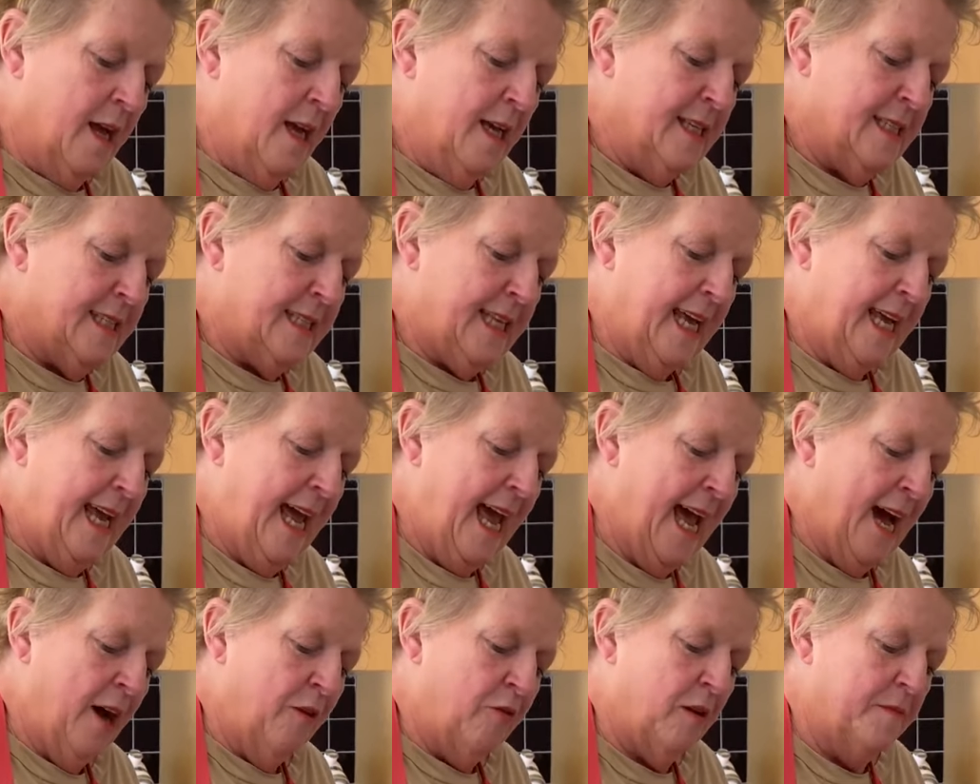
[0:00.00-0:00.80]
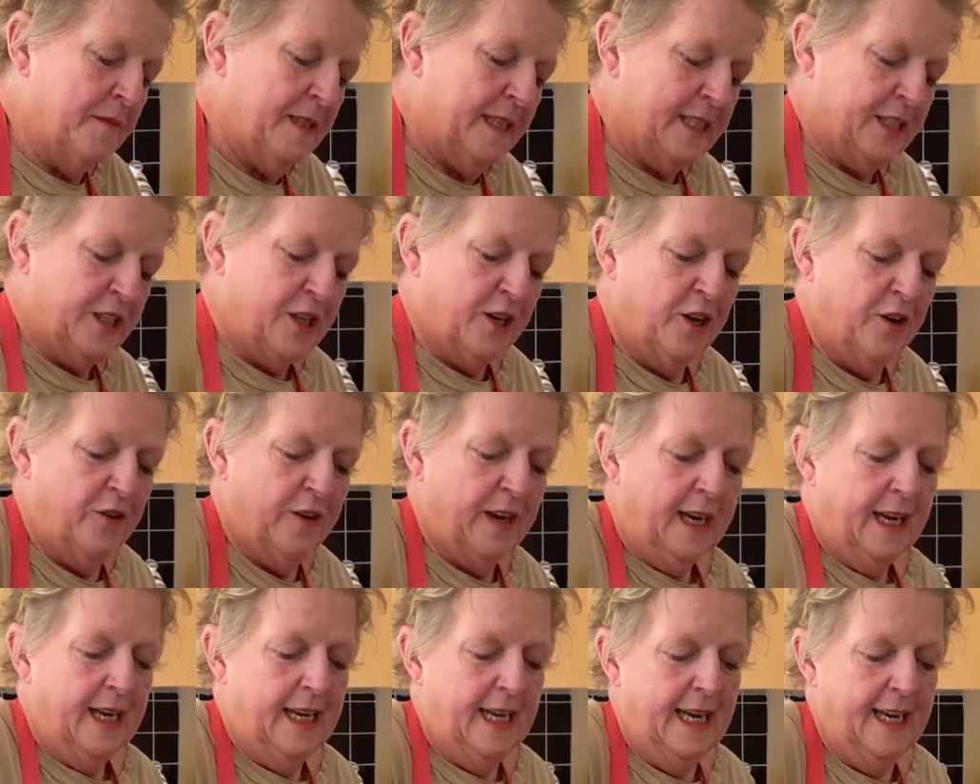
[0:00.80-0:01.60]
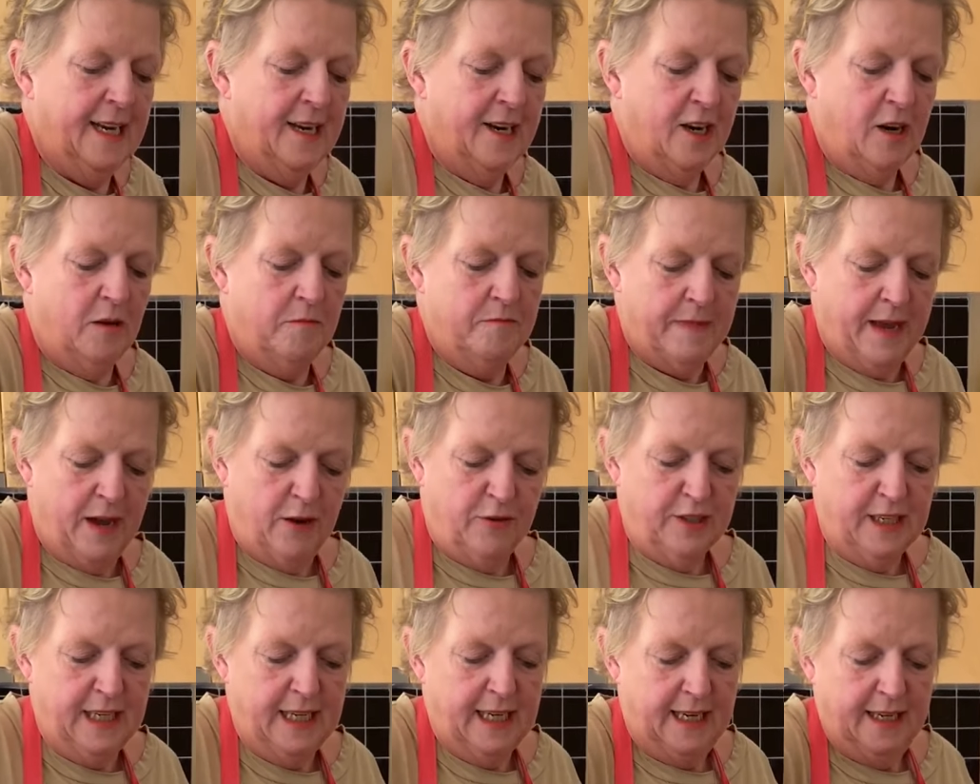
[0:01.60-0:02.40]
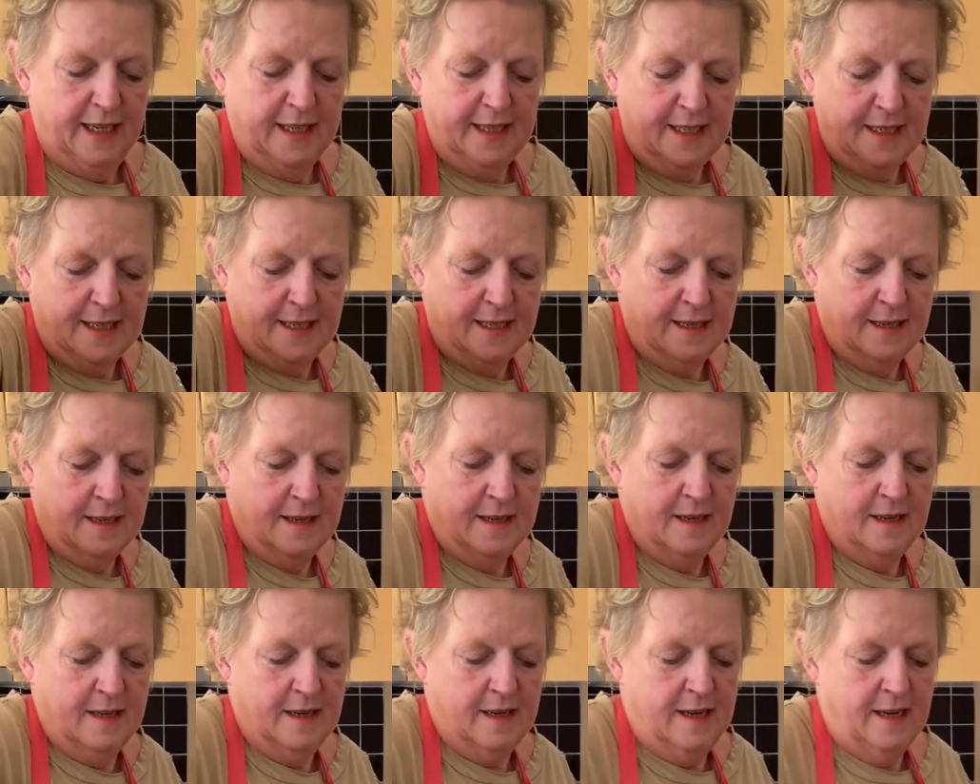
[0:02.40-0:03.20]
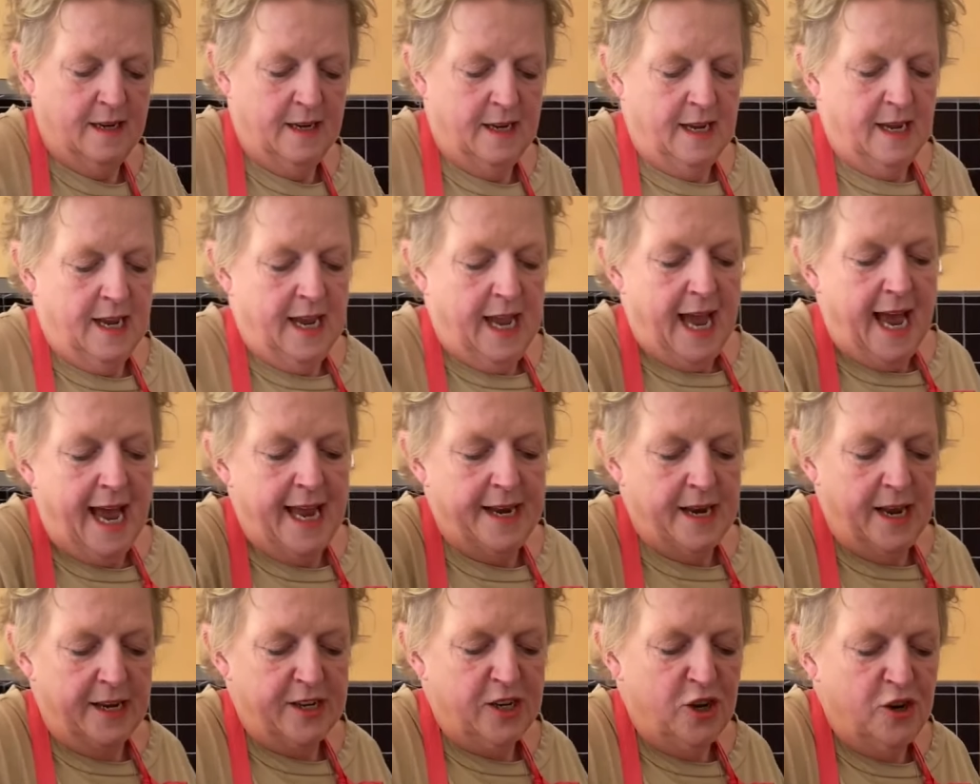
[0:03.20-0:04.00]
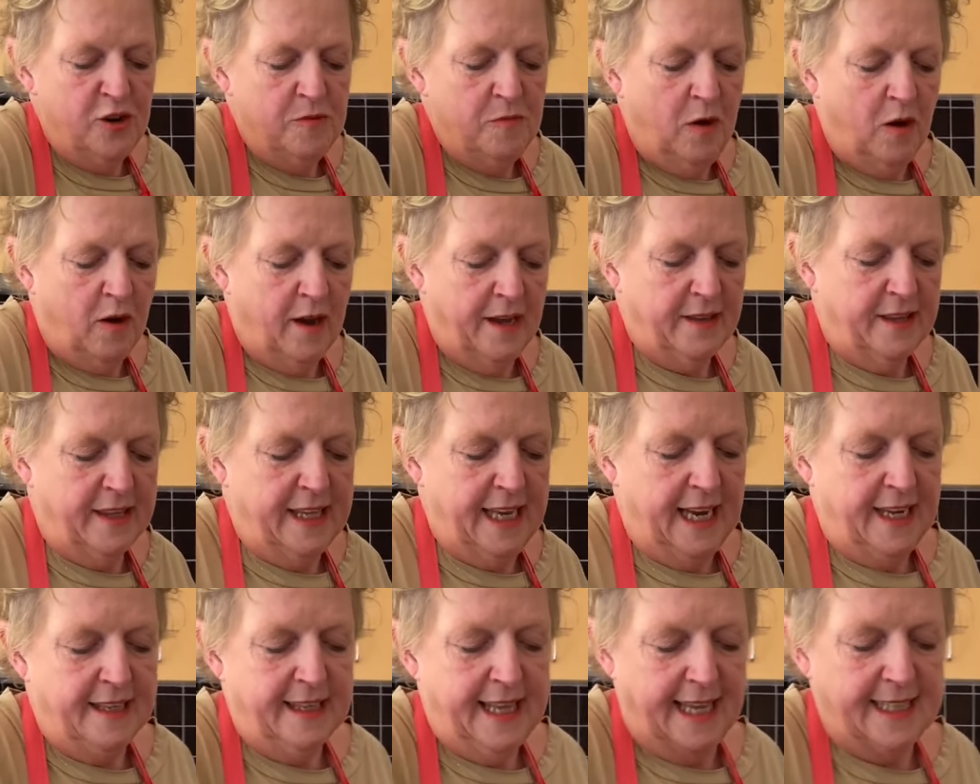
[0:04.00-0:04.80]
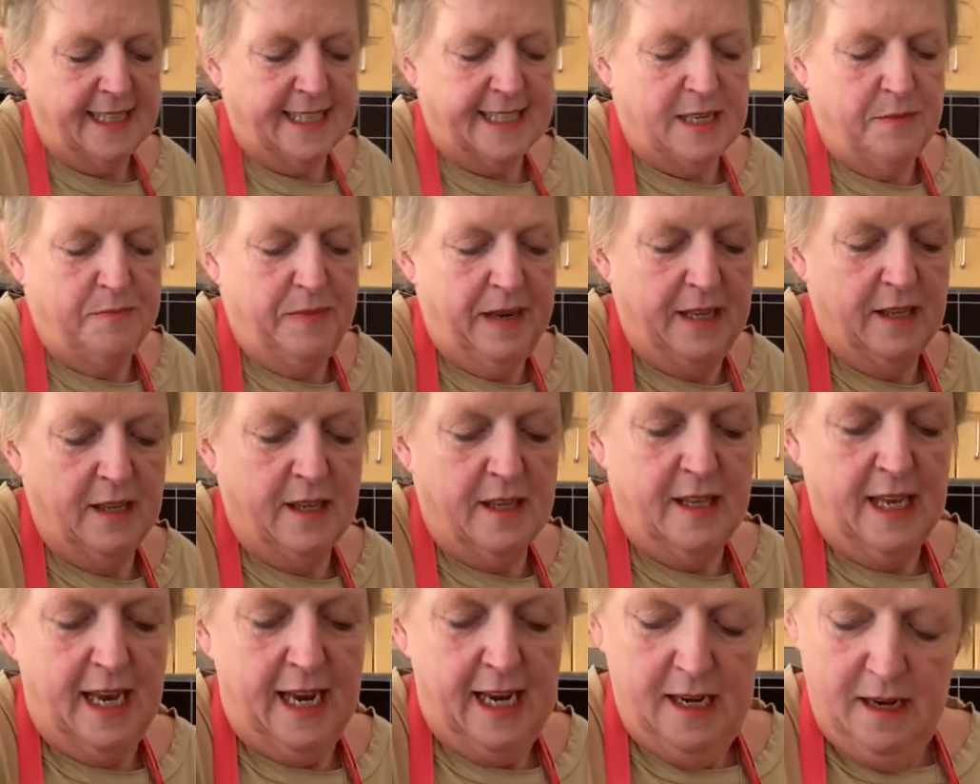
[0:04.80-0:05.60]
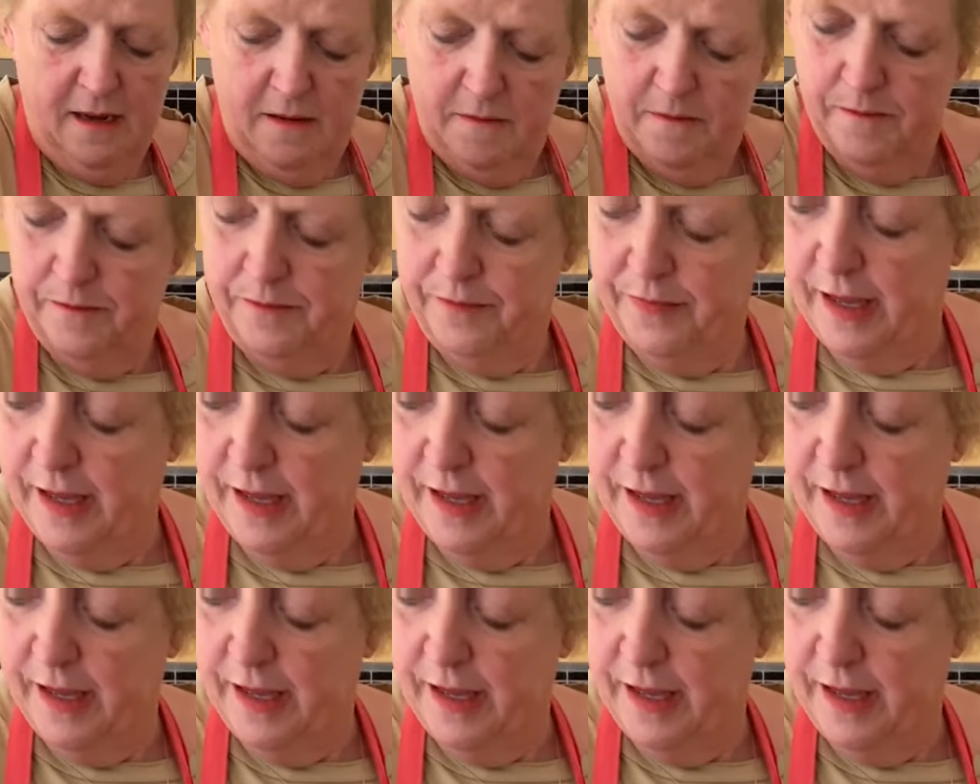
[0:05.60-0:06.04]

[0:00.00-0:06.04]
See how I'm stirring it in and I'm melting it? And you might think that's a bit thin,